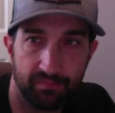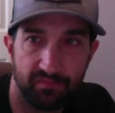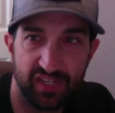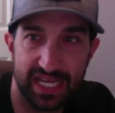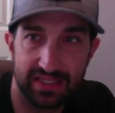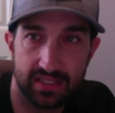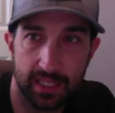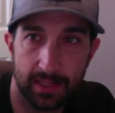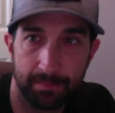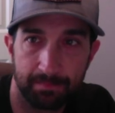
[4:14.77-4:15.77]

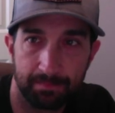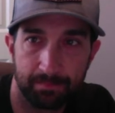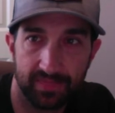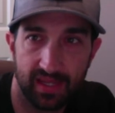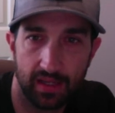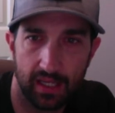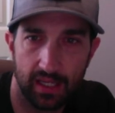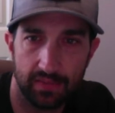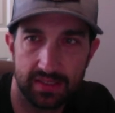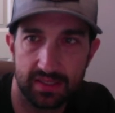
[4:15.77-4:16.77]
Fiesta,
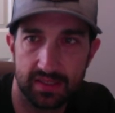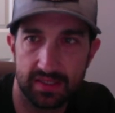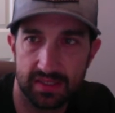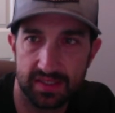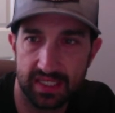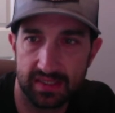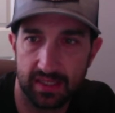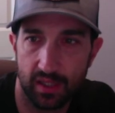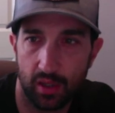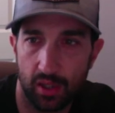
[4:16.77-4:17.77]
and this is the Season
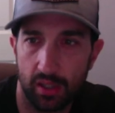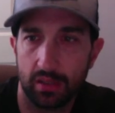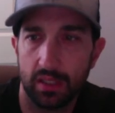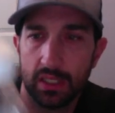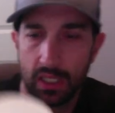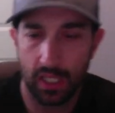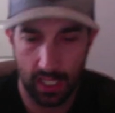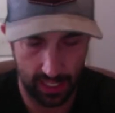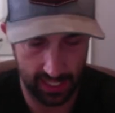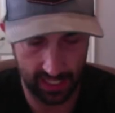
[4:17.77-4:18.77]
It All.
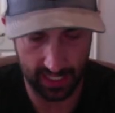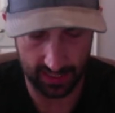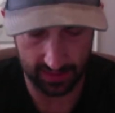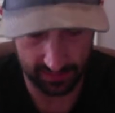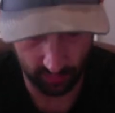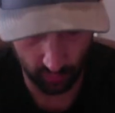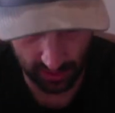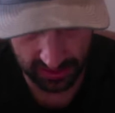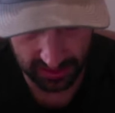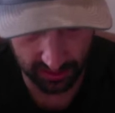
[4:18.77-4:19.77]
And what
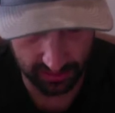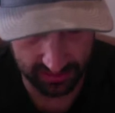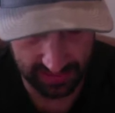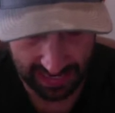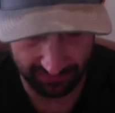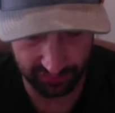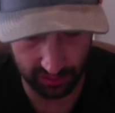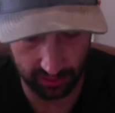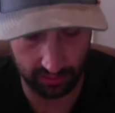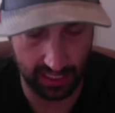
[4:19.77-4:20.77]
I do is
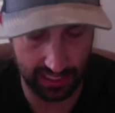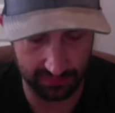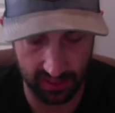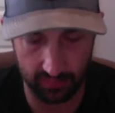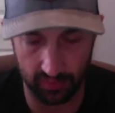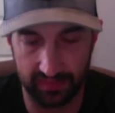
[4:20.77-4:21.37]
after I'm done with